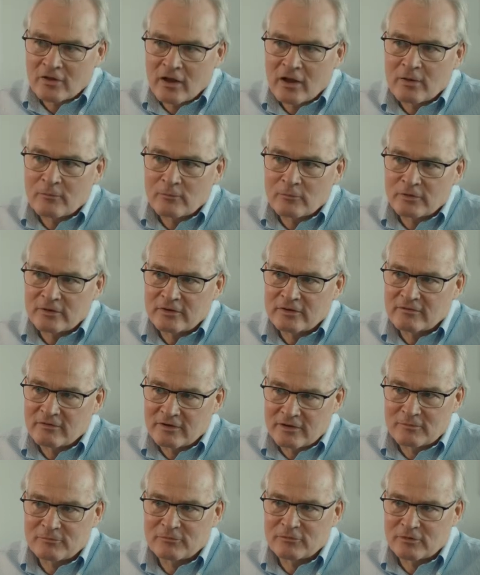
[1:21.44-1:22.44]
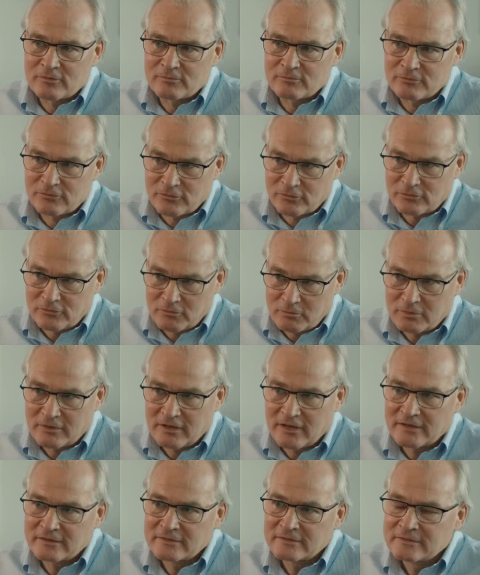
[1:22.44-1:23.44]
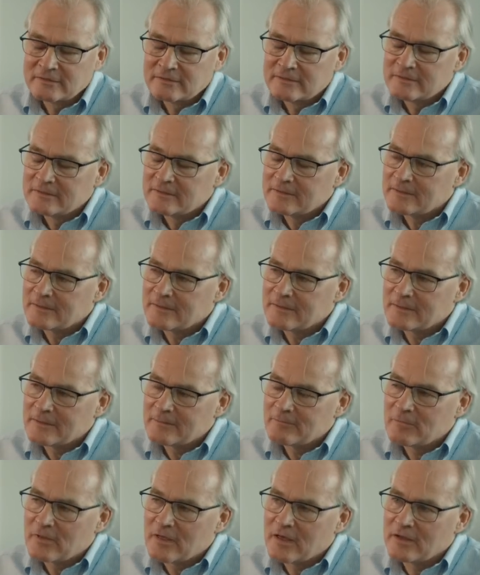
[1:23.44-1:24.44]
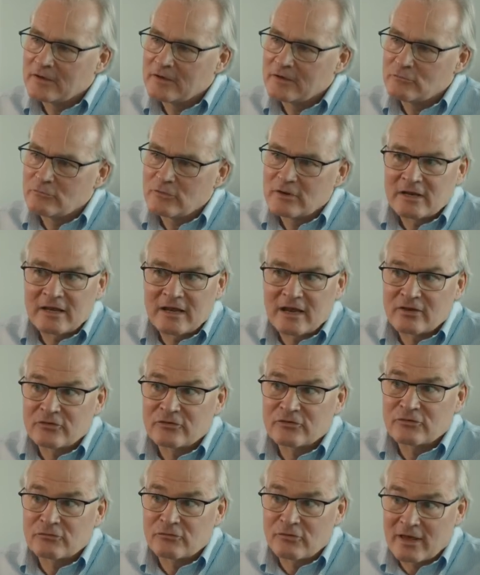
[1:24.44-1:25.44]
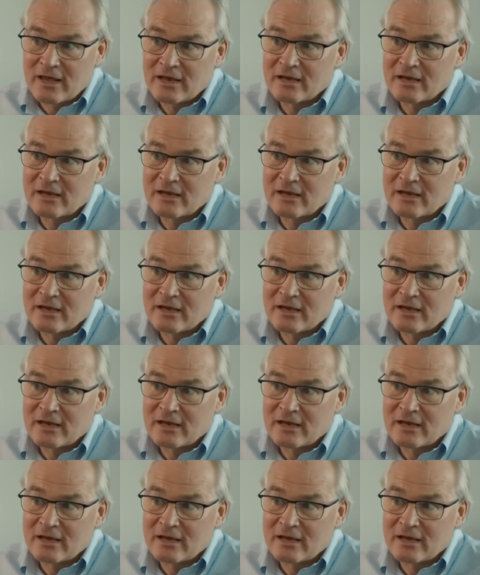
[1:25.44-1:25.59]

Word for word: time we'd developed a, such a plan, um, and it really has three